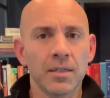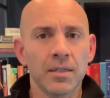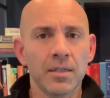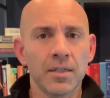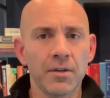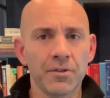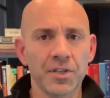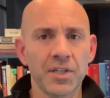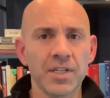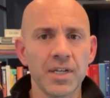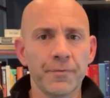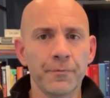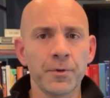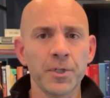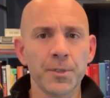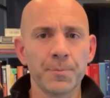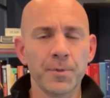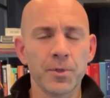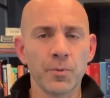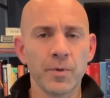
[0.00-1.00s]
There's a
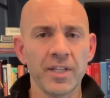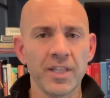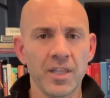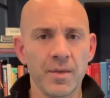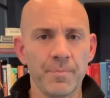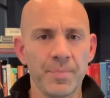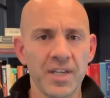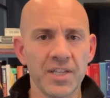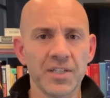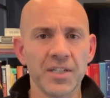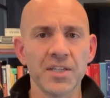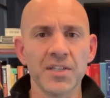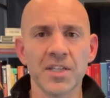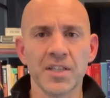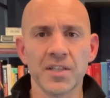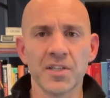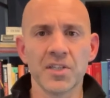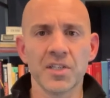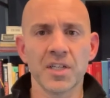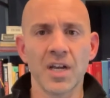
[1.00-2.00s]
difference between the business
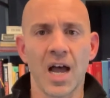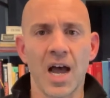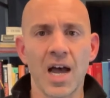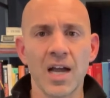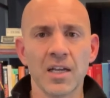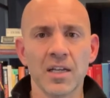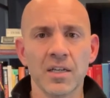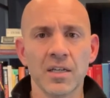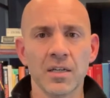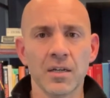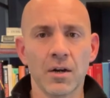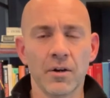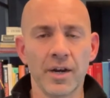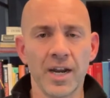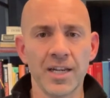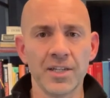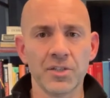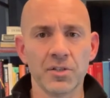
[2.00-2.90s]
and the stock, all right?